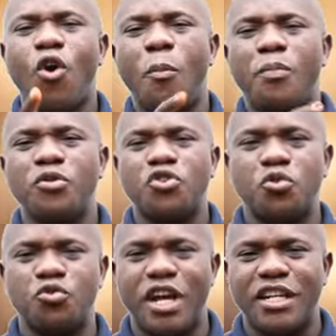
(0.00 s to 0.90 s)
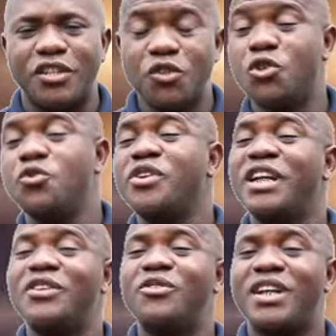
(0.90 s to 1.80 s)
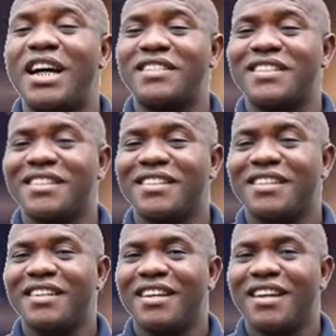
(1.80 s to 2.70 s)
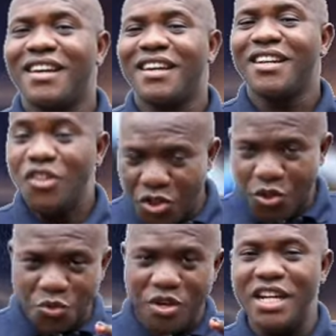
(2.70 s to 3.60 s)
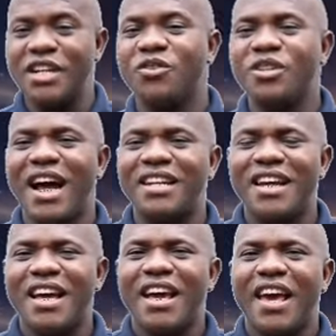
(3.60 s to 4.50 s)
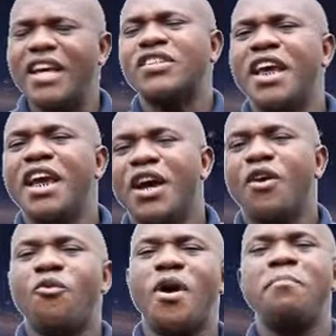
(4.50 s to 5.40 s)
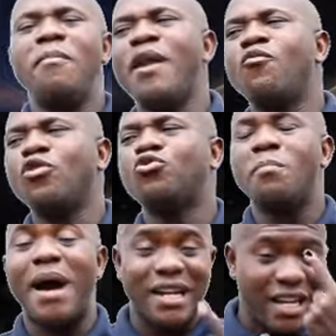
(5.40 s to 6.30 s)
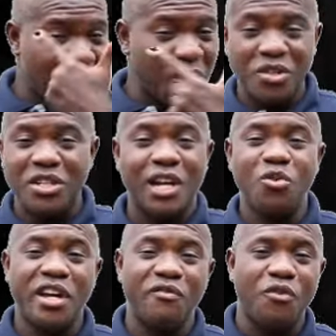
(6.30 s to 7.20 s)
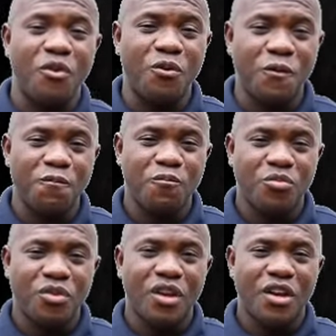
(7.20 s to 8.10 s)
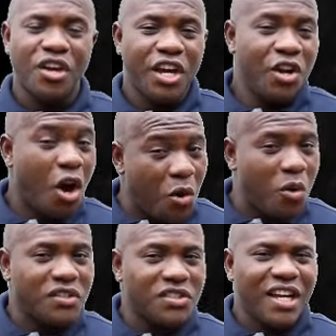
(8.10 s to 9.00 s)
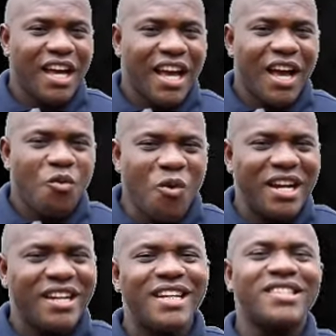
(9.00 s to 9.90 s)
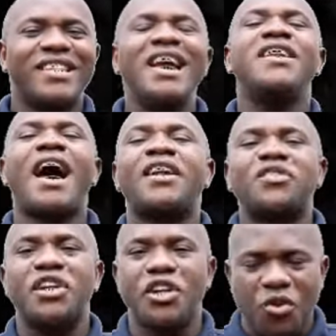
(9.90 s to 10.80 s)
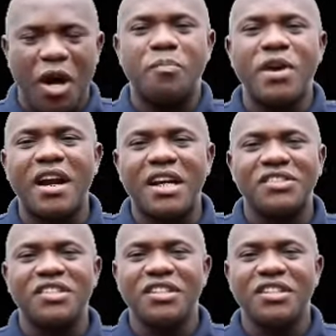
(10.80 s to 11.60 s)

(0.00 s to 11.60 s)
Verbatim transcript: up children. Do you really know that? Do you really know that? You see, when men want to marry, there's something they're looking for. In other words, when they see that in your appearance,